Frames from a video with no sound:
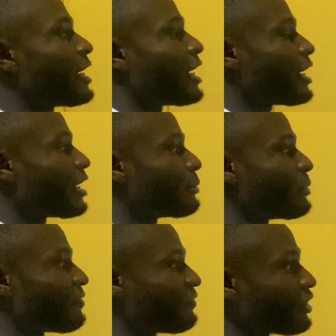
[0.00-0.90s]
a
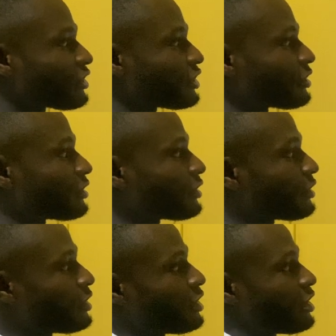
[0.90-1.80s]
function,
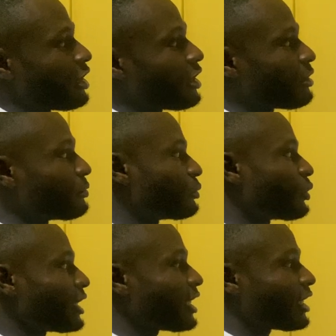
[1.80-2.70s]

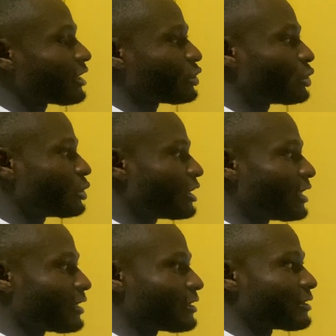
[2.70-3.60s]
whether
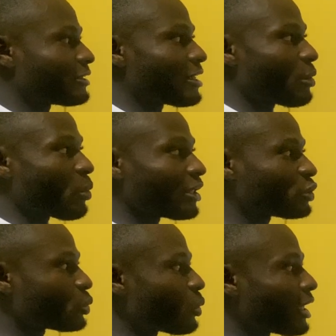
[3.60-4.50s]
it is a
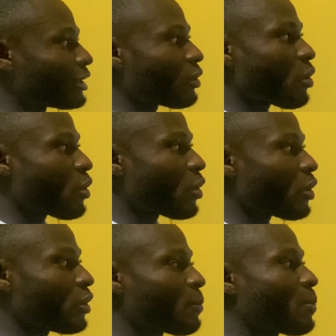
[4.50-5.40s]
one-to-one
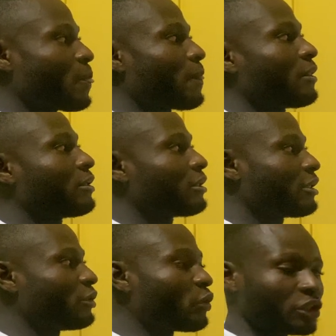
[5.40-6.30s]
or
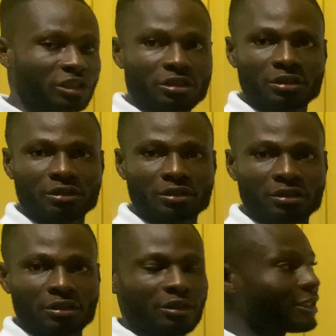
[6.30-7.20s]
not,
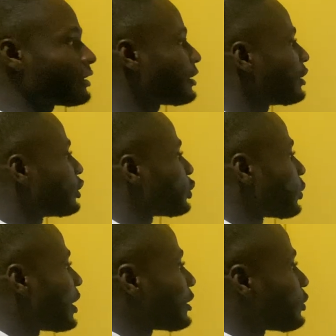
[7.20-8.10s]
right? So
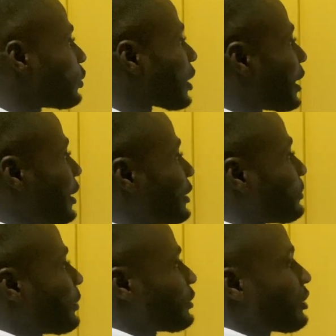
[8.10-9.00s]
let's look at this
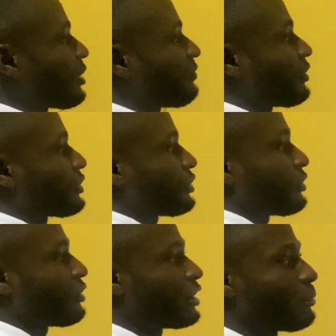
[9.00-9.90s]
particular function
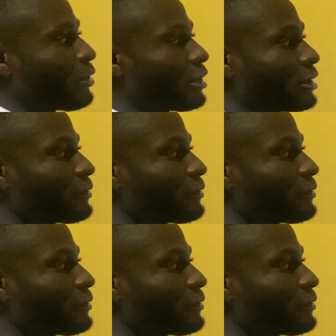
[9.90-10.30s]
on the board.